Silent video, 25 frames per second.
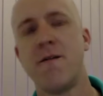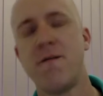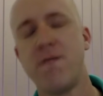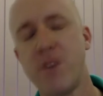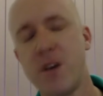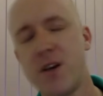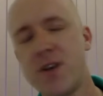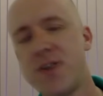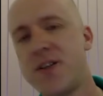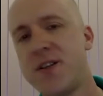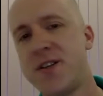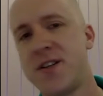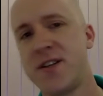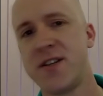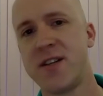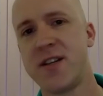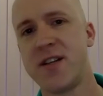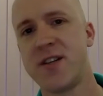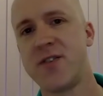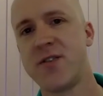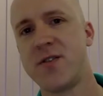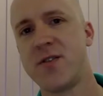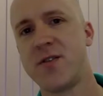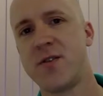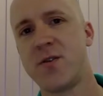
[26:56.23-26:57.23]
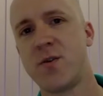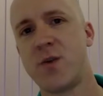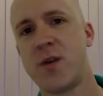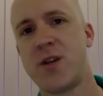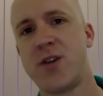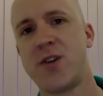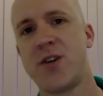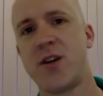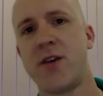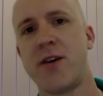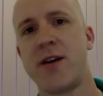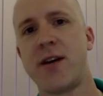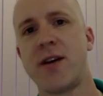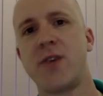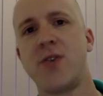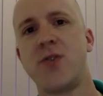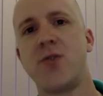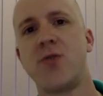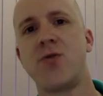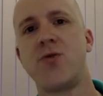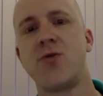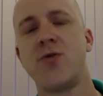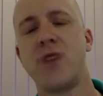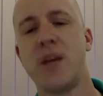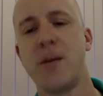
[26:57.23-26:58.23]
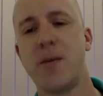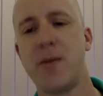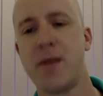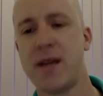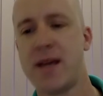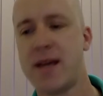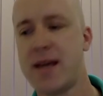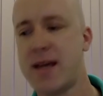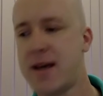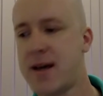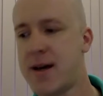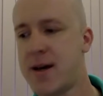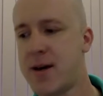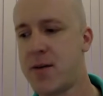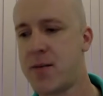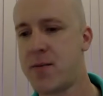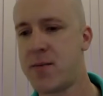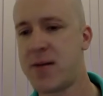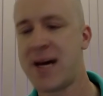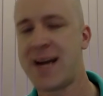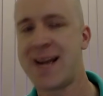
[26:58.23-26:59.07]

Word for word: Versus decisions which are extremely um,